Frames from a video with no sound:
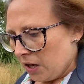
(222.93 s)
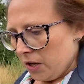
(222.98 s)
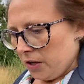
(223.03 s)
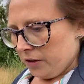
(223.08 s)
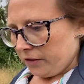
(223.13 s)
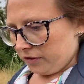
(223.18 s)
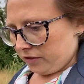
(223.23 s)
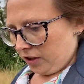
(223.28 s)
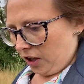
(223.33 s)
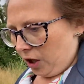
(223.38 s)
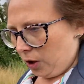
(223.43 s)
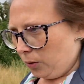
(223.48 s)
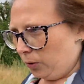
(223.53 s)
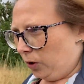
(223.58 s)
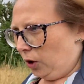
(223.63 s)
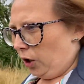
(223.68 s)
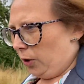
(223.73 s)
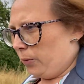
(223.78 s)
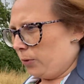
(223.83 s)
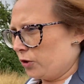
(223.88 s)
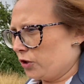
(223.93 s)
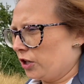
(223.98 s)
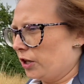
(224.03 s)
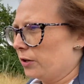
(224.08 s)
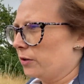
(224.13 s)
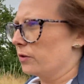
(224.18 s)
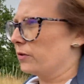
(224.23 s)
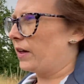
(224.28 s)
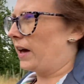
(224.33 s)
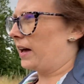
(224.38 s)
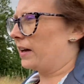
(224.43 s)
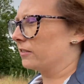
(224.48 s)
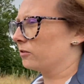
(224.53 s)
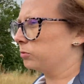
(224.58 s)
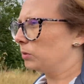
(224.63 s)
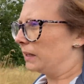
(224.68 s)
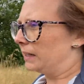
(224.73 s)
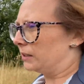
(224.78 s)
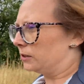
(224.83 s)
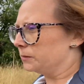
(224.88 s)
so I will show you that as
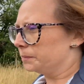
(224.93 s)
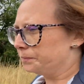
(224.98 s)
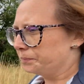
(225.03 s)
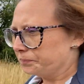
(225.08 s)
well.